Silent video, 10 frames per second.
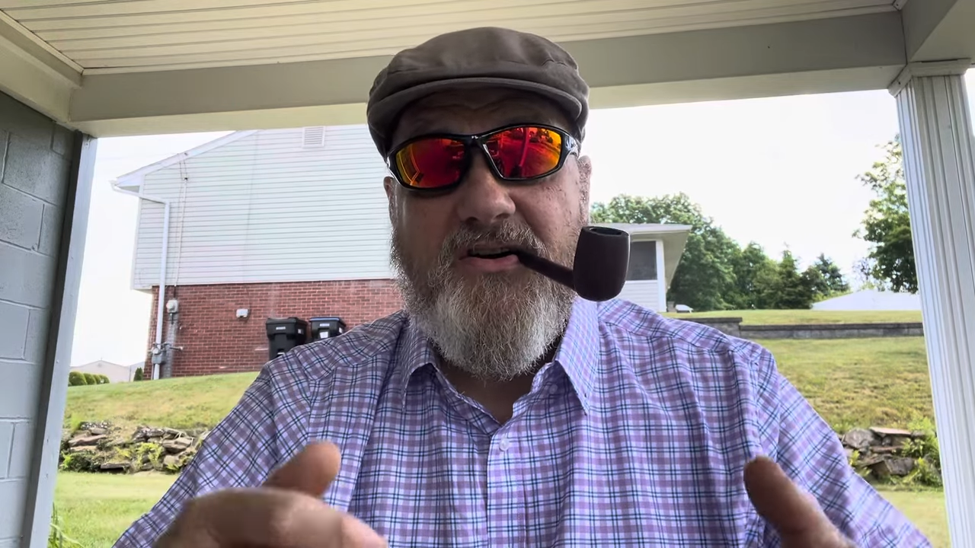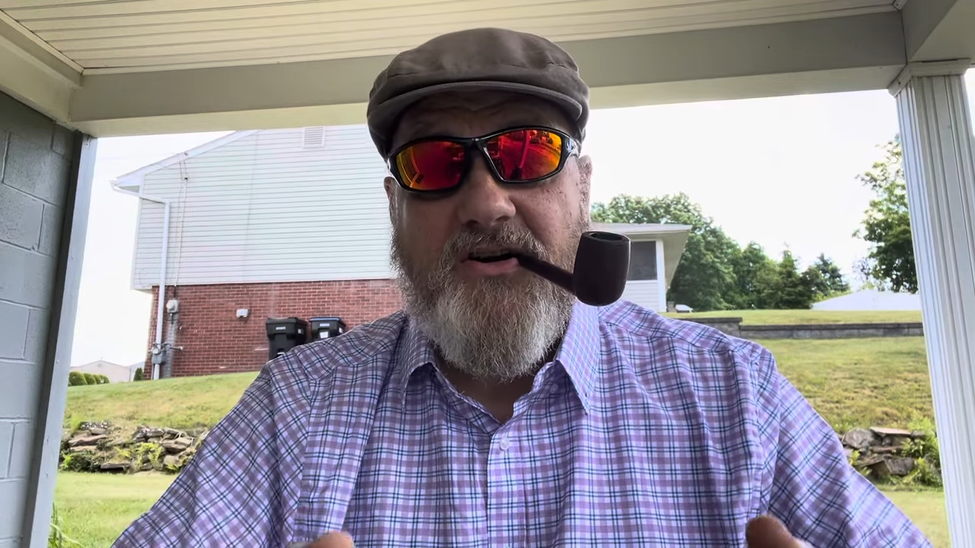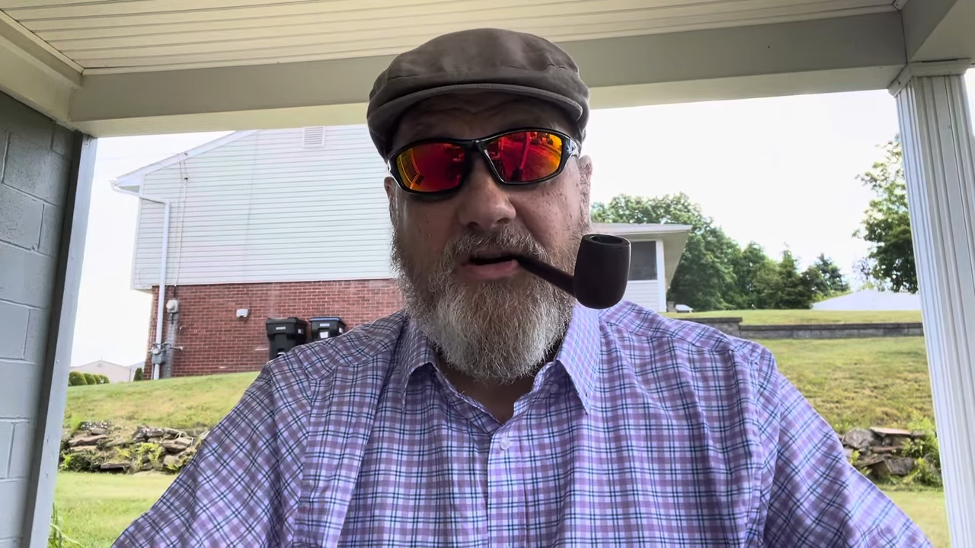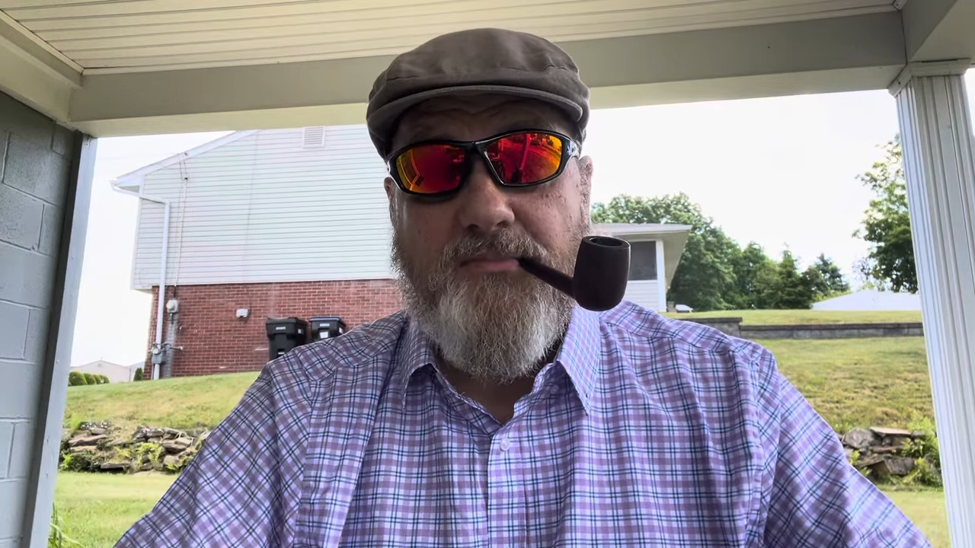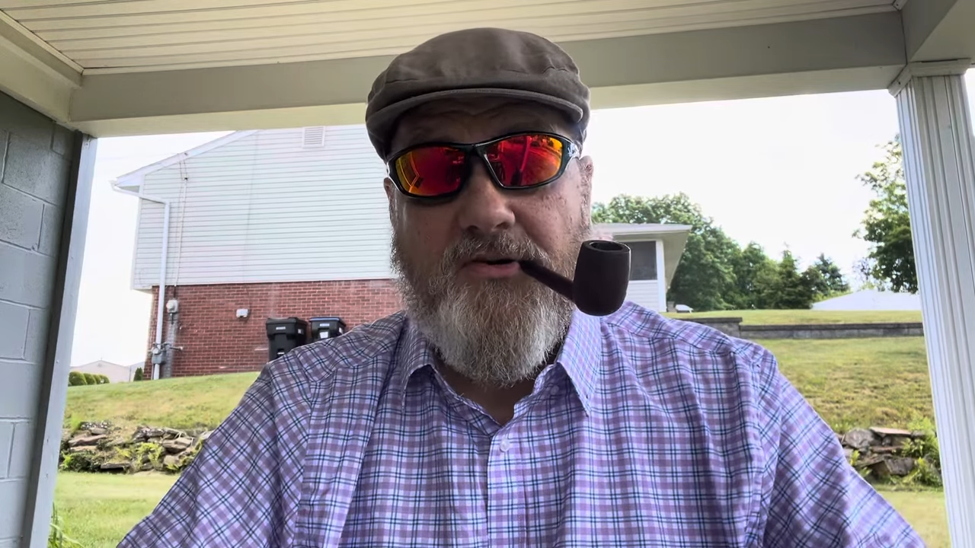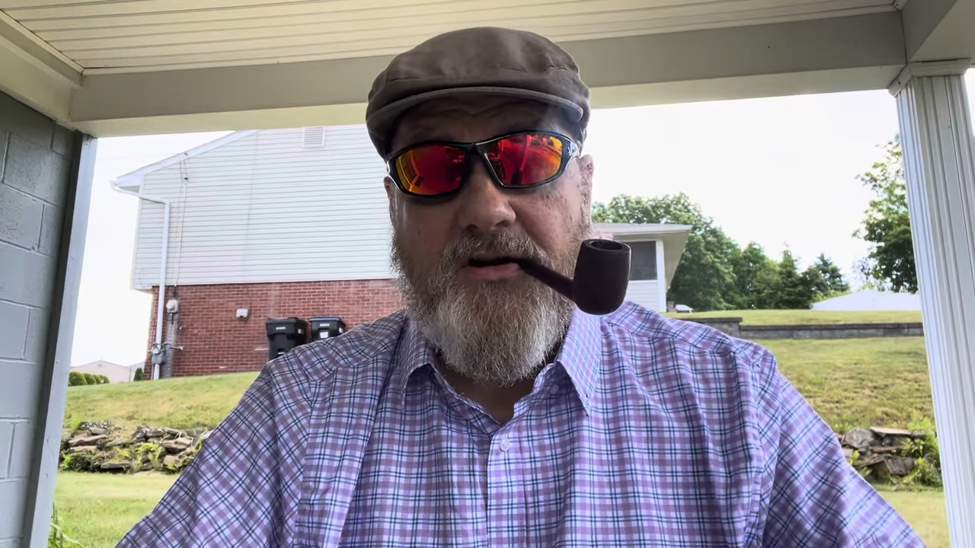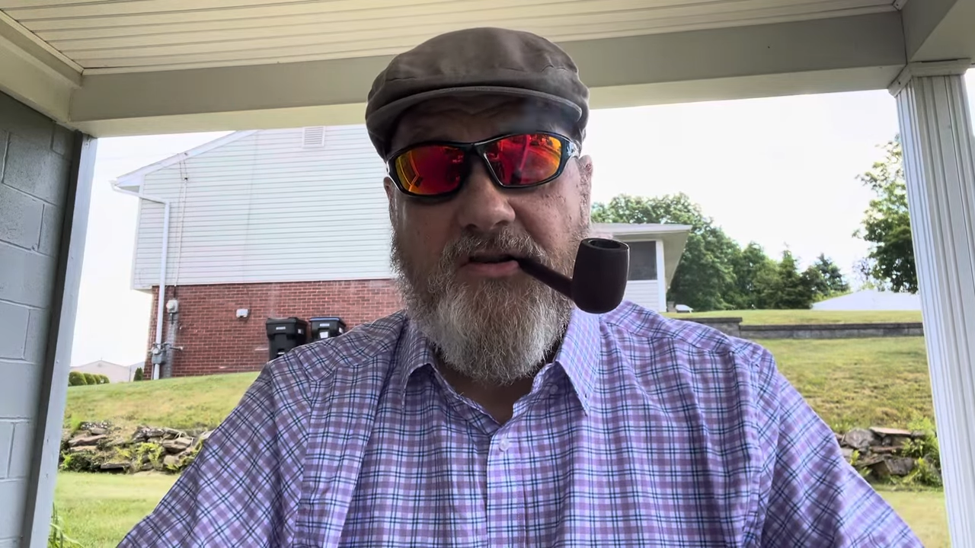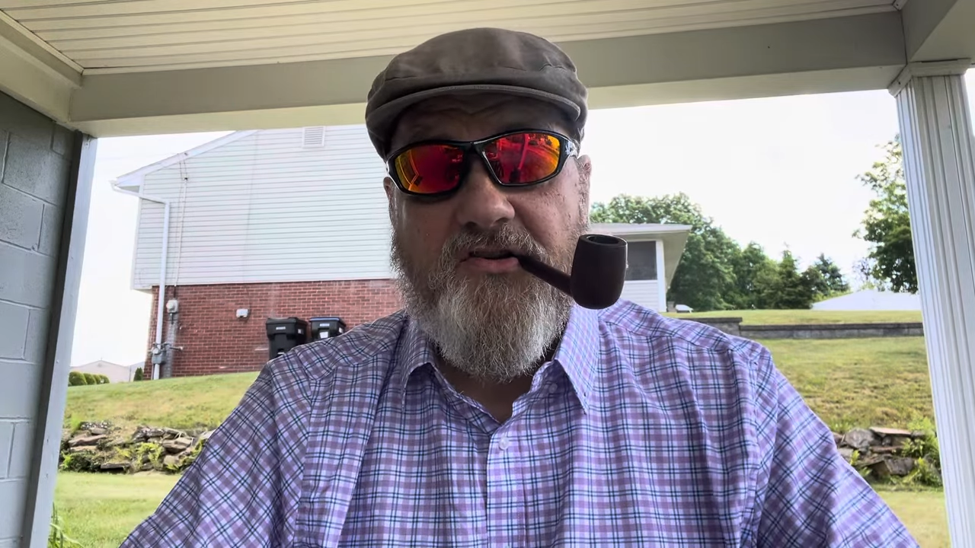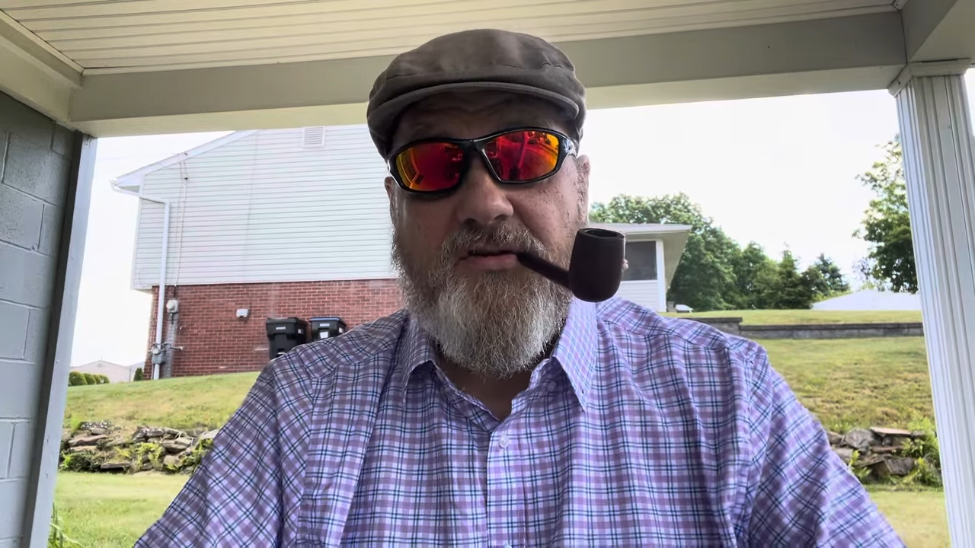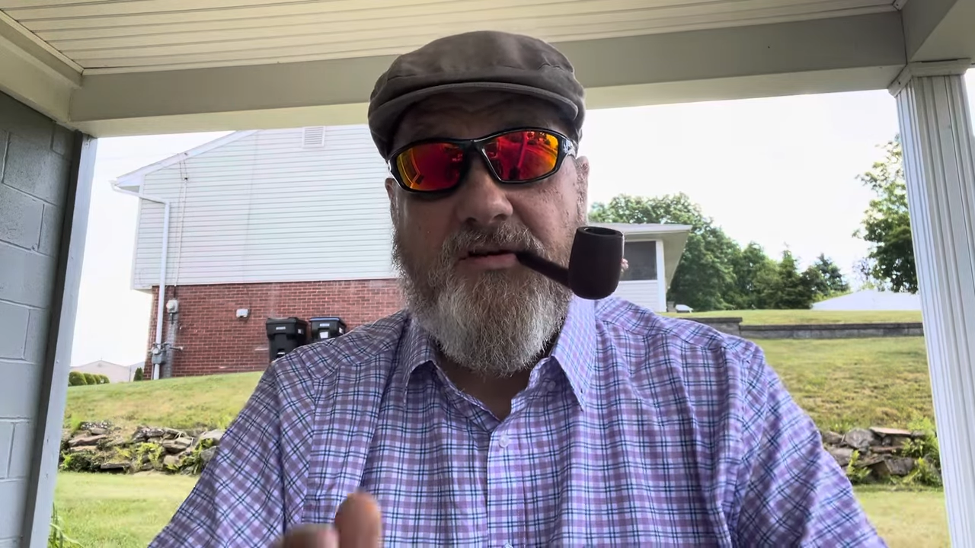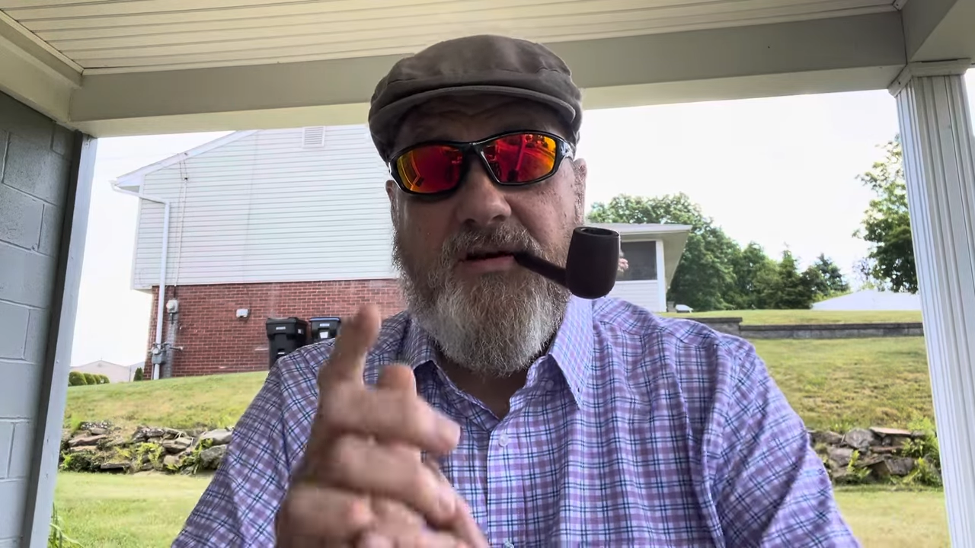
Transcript: our porch